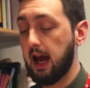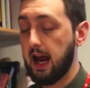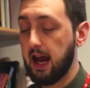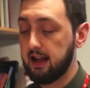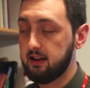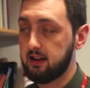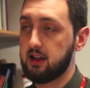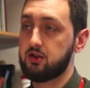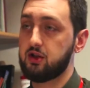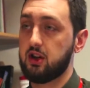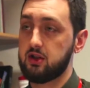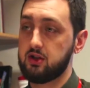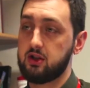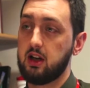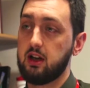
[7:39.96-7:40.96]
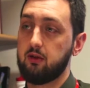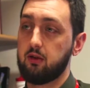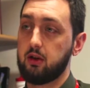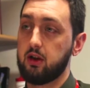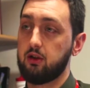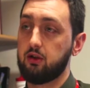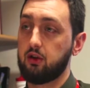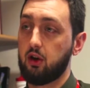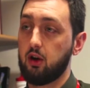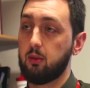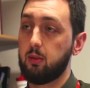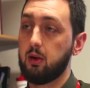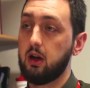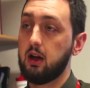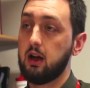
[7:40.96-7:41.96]
and they charge delivery on
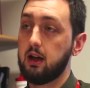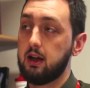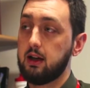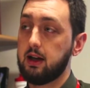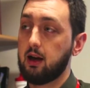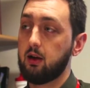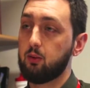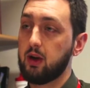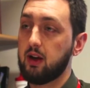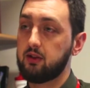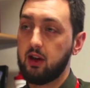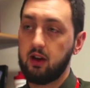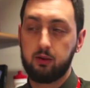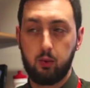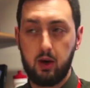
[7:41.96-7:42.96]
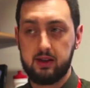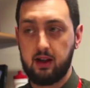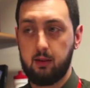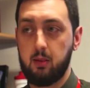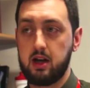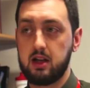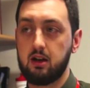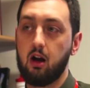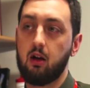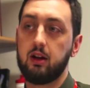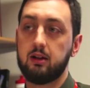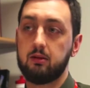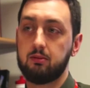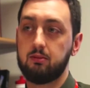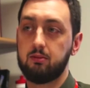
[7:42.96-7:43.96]
top. Now, we have to ask, where's that money
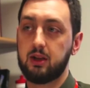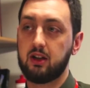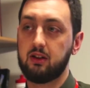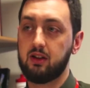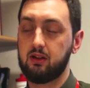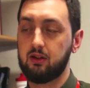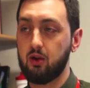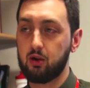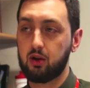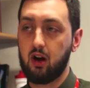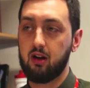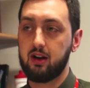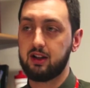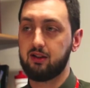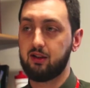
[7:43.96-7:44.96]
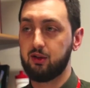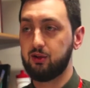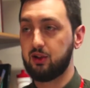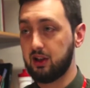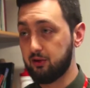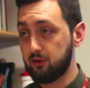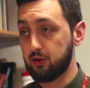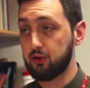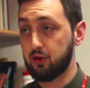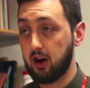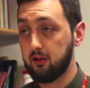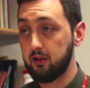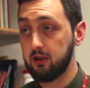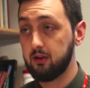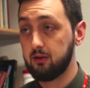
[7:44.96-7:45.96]
going? Because it's not going to delivery
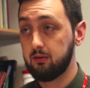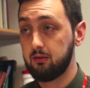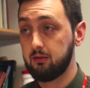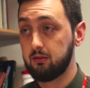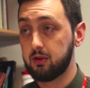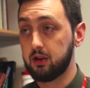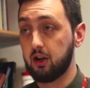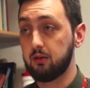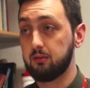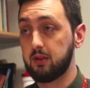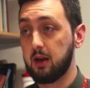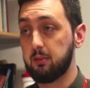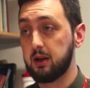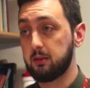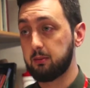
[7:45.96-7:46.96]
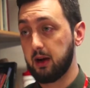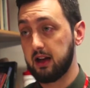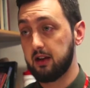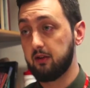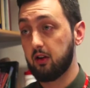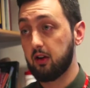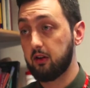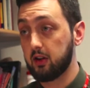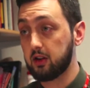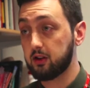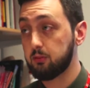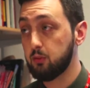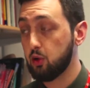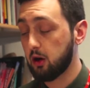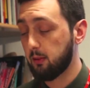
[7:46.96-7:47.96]
drivers. They're being paid a very, very
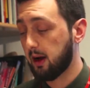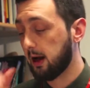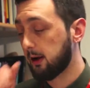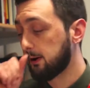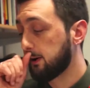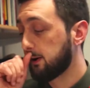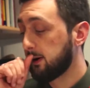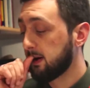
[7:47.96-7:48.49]
small amount.